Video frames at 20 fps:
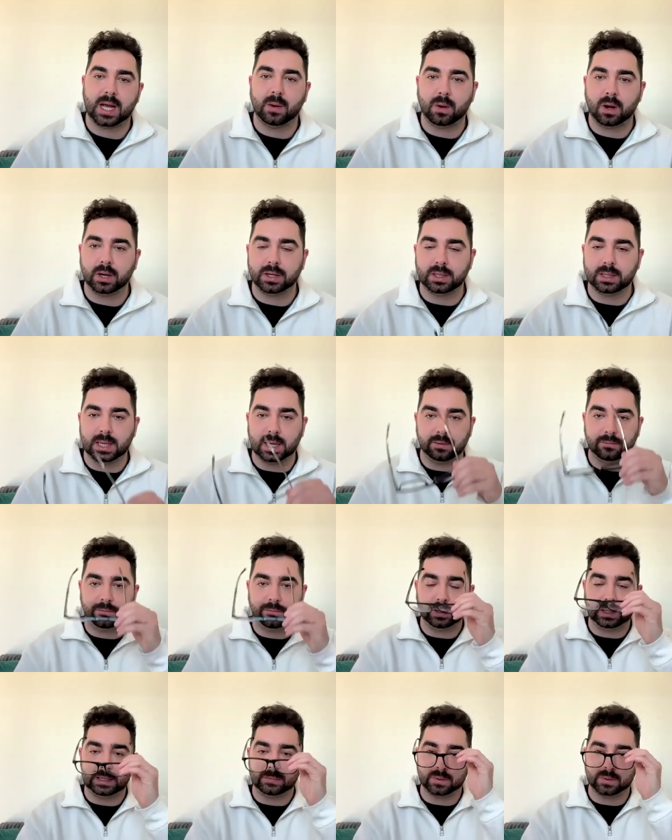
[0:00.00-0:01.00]
How are you now?
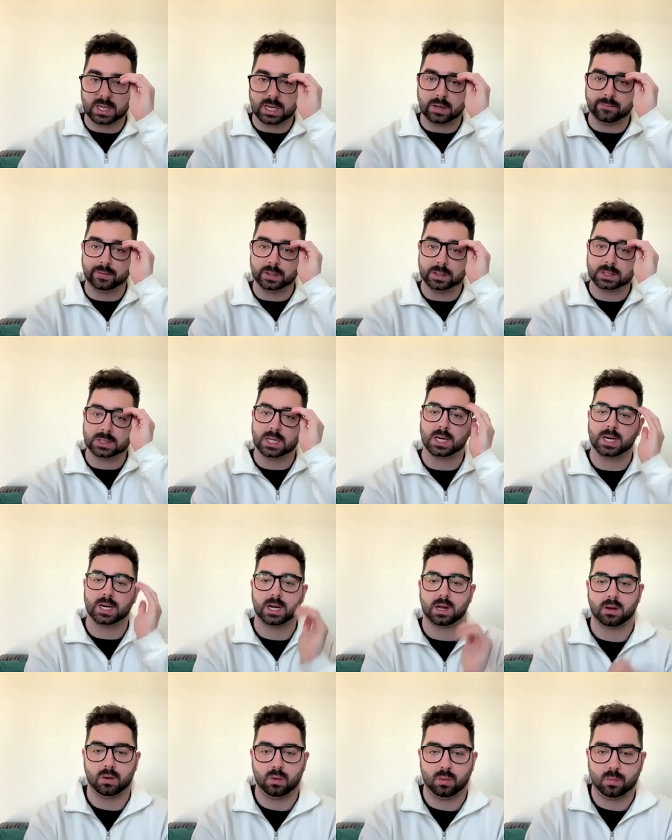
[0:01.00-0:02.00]
Fully recovered, I
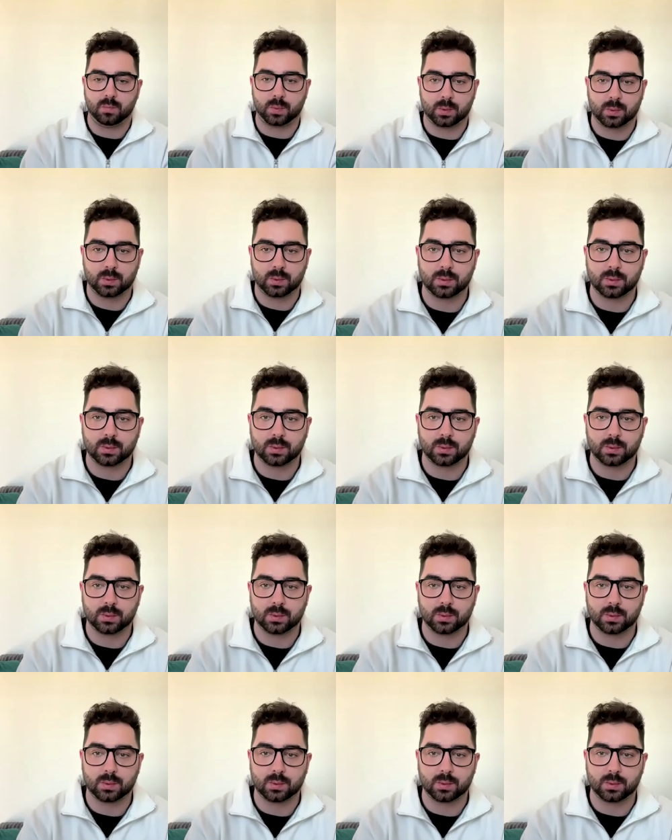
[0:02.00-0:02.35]
hope.